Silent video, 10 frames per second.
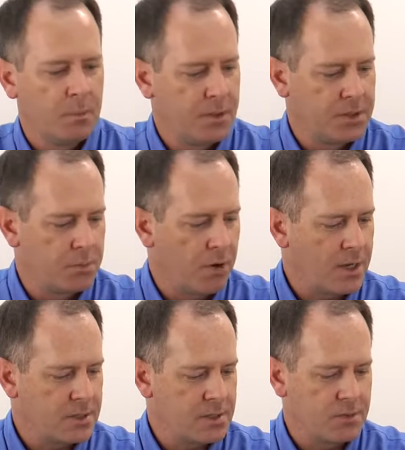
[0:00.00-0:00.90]
But the
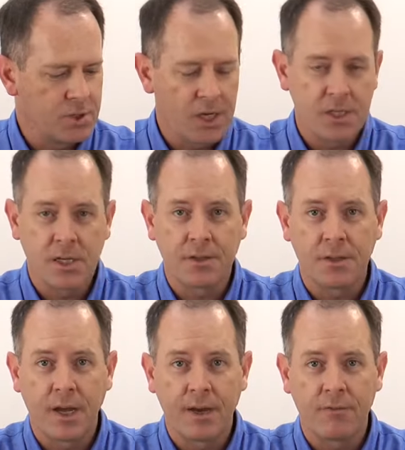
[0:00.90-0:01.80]
process of changing out the
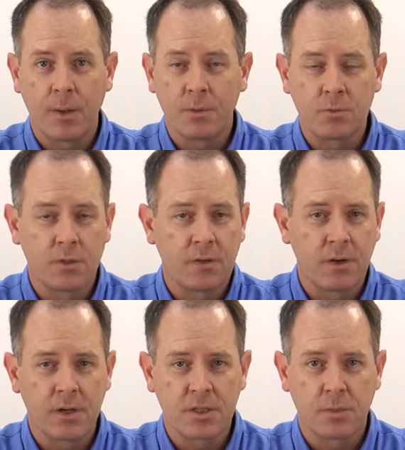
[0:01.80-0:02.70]
diaphragm is really
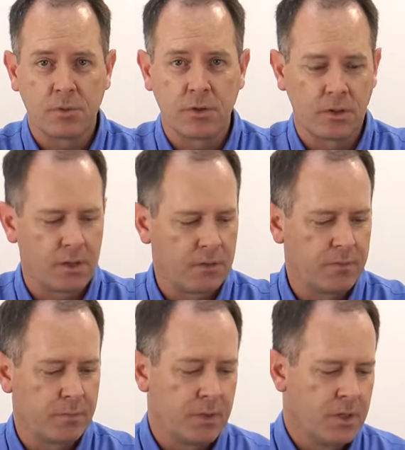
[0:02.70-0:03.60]
very similar in all of
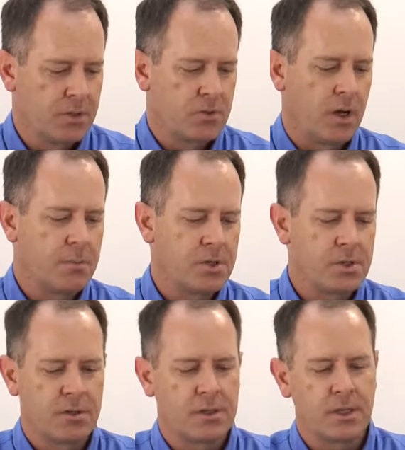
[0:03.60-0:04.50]
them. So I'm going to
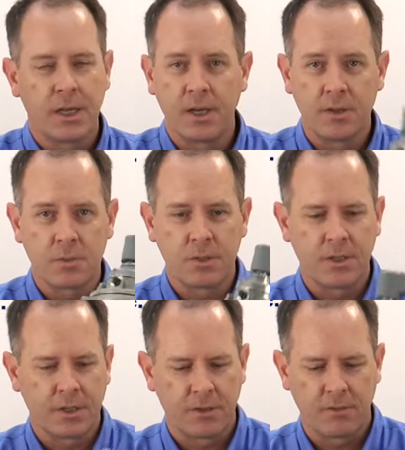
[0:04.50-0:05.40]
show you today on this
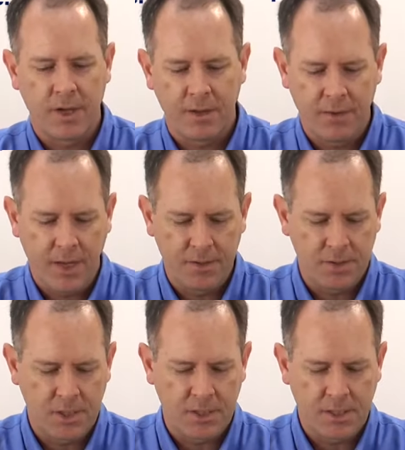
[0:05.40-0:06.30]
particular valve how to
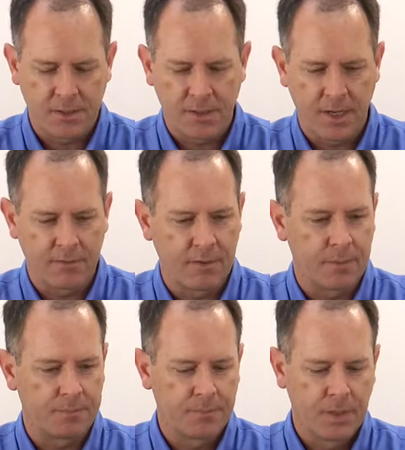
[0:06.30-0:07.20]
change out the diaphragm.